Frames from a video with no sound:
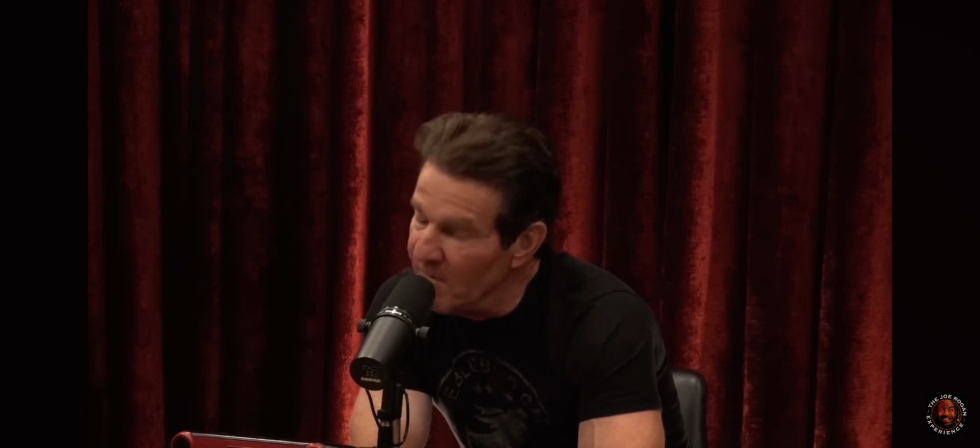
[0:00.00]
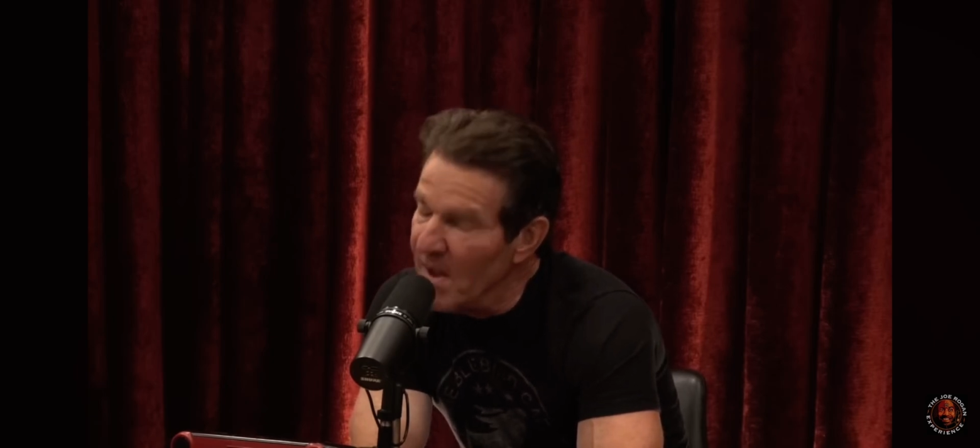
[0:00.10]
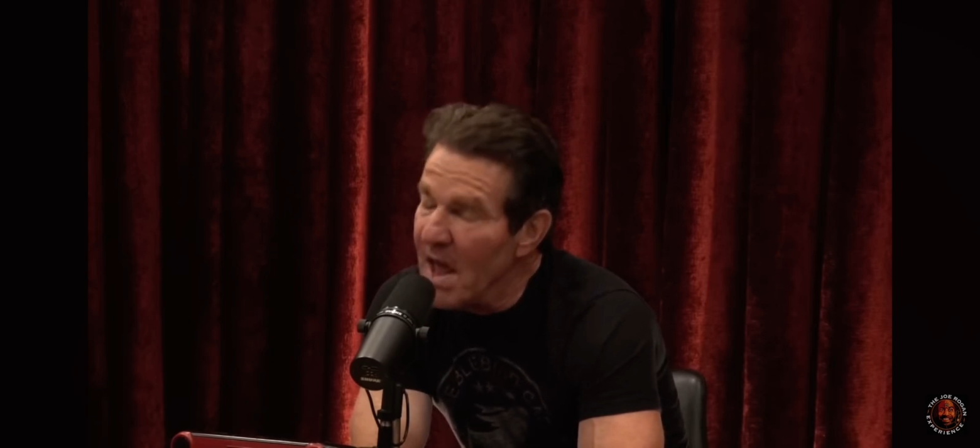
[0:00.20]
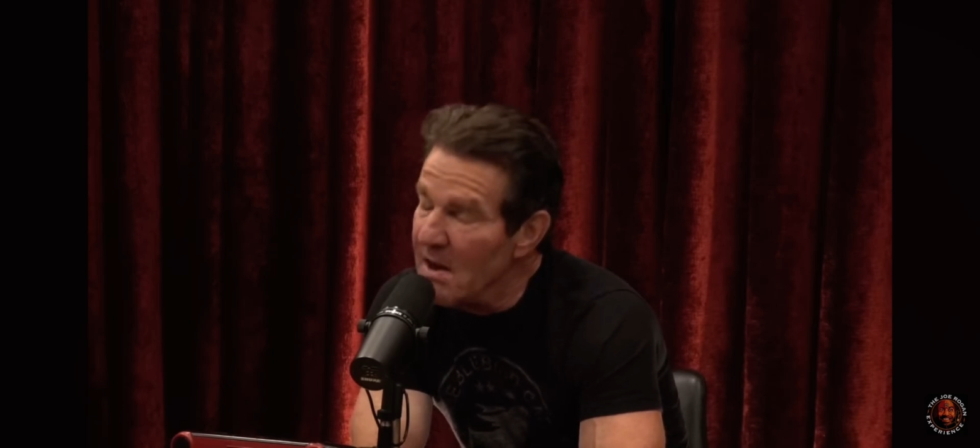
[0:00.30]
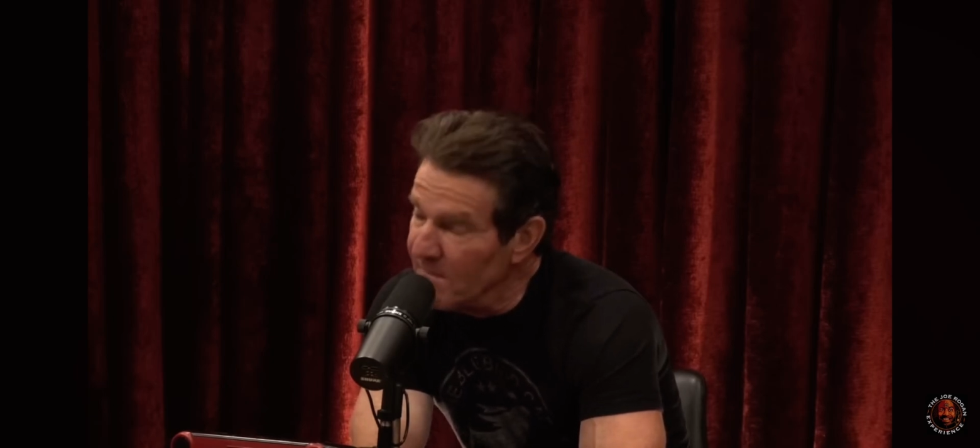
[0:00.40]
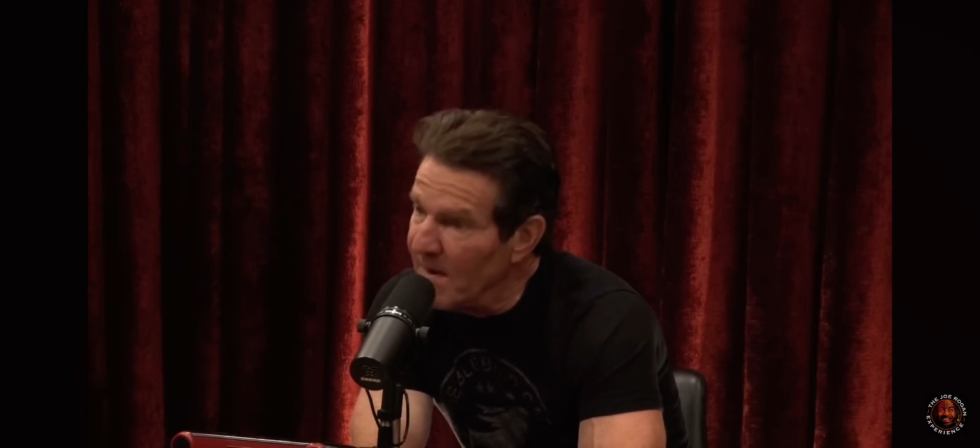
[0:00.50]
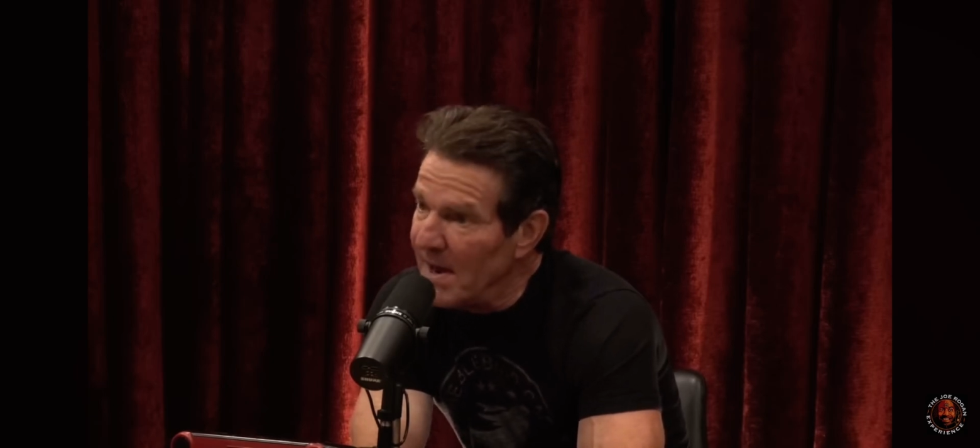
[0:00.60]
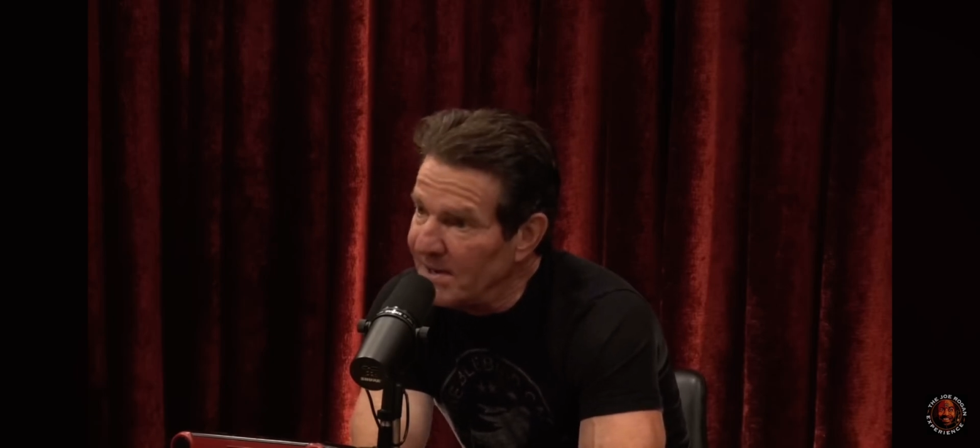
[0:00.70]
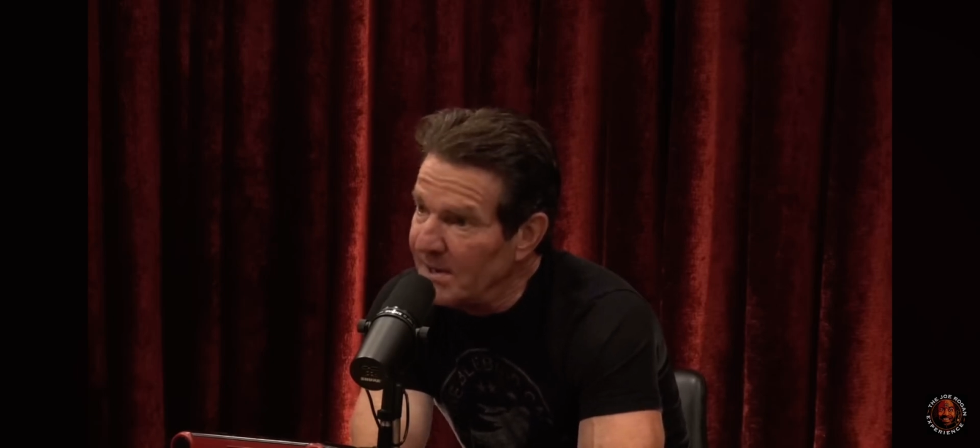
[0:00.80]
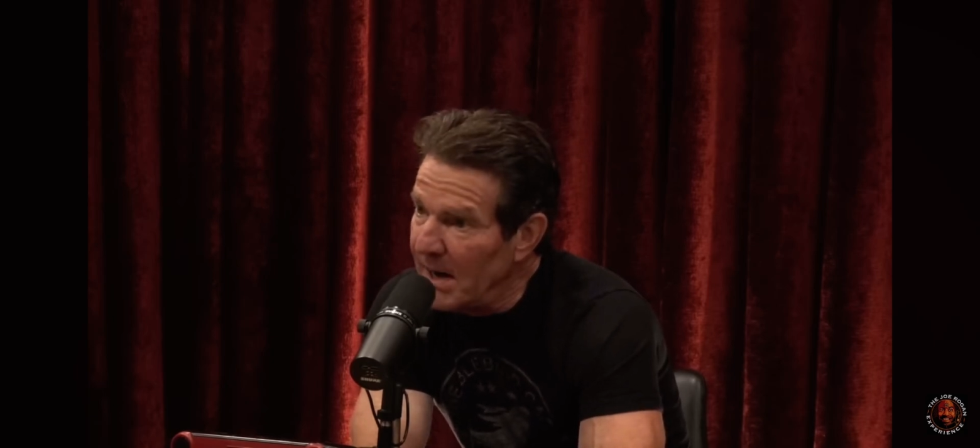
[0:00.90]
And
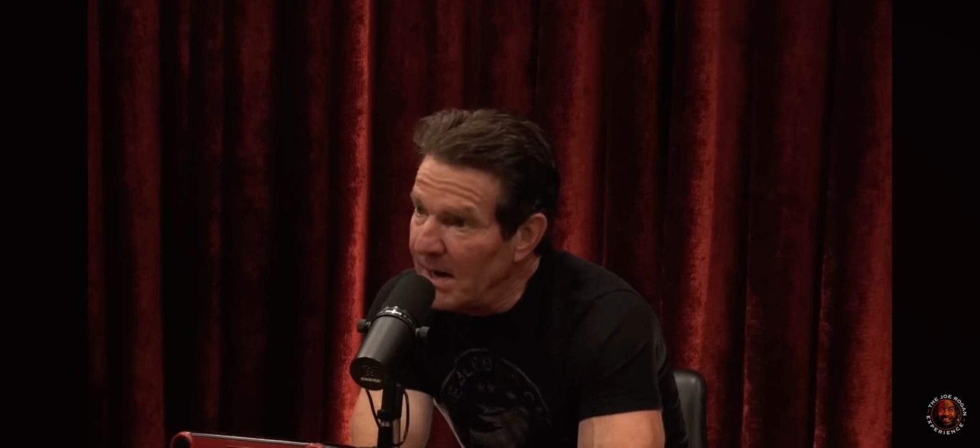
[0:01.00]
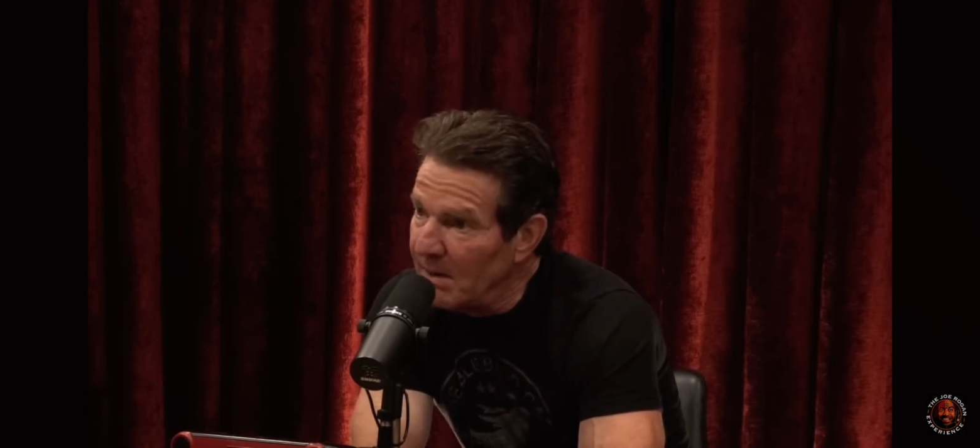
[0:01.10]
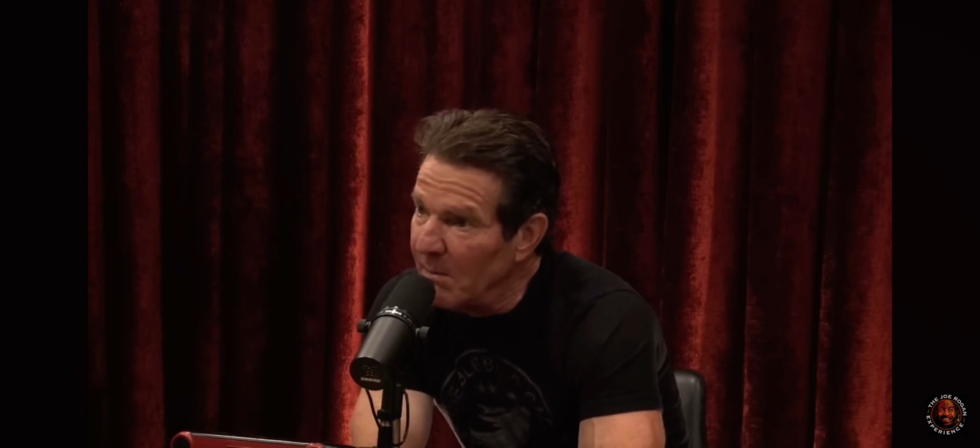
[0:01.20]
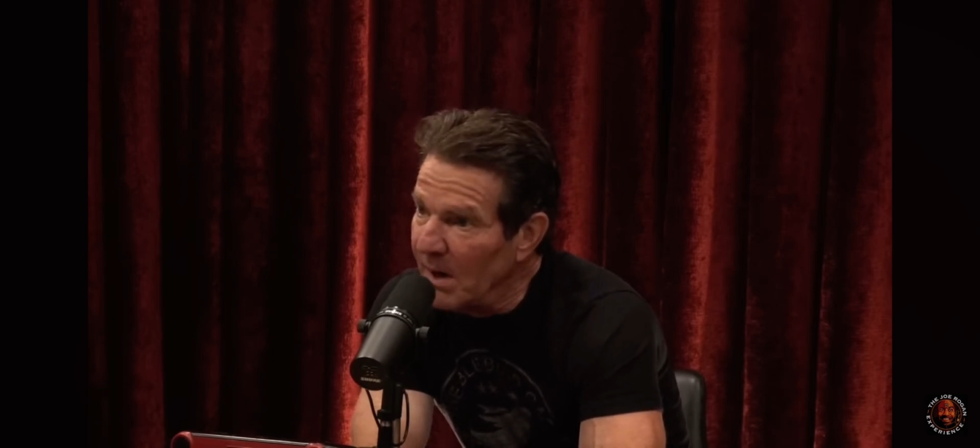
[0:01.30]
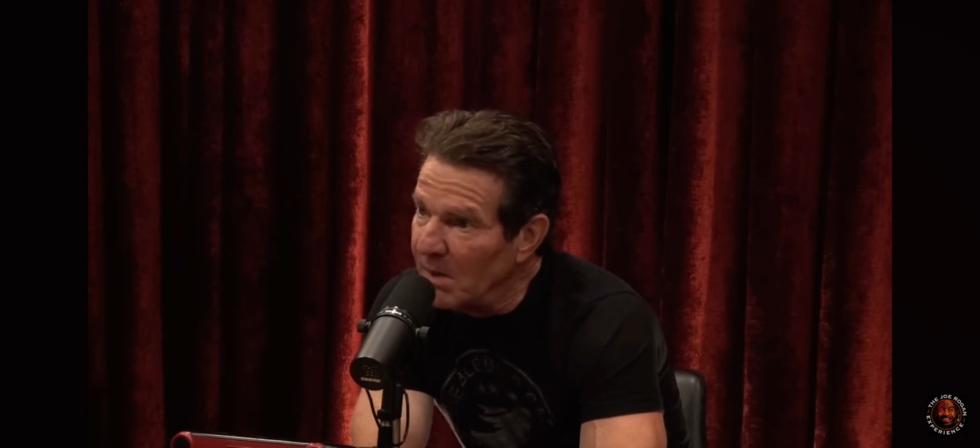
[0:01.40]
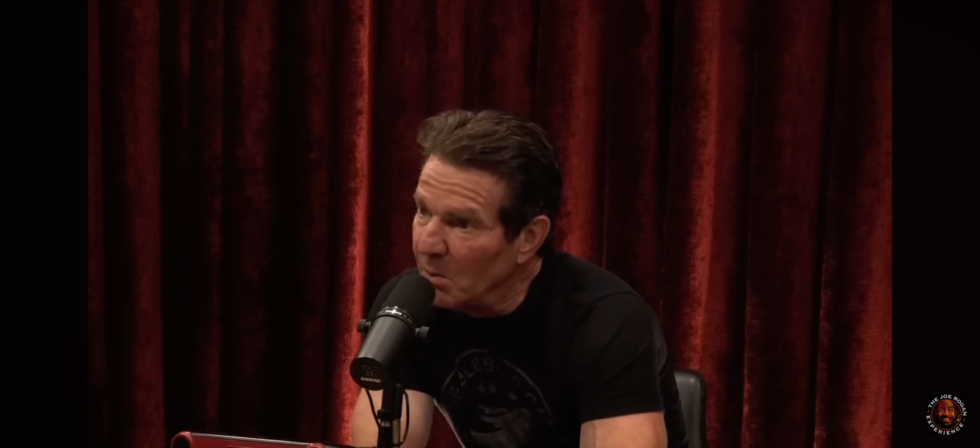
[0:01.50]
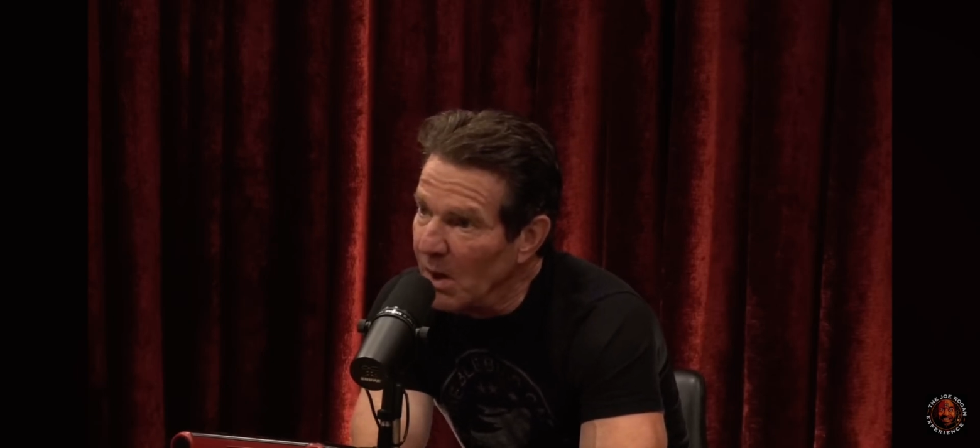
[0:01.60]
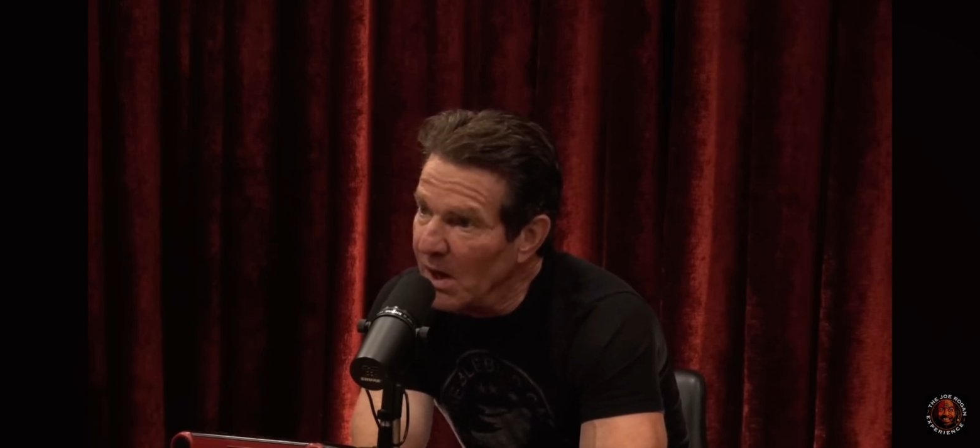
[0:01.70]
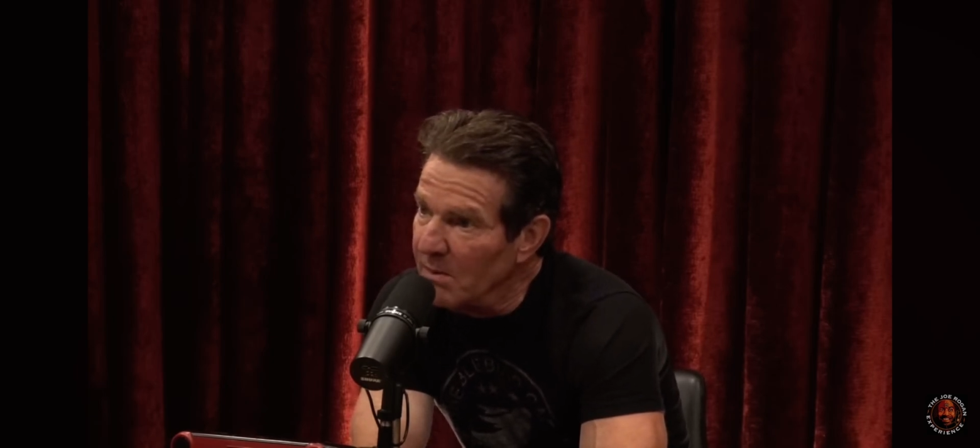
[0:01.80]
fascinating, by the way,